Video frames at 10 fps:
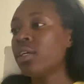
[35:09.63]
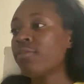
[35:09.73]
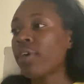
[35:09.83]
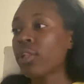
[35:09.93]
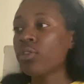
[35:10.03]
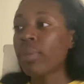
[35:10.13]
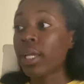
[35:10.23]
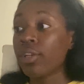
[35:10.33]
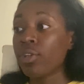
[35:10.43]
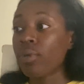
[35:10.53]
followed by a
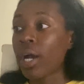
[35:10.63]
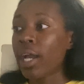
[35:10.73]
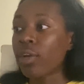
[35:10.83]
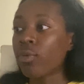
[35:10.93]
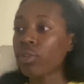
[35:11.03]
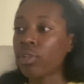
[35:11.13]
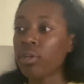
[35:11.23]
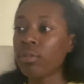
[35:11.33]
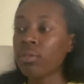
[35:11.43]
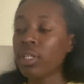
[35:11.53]
new high or low.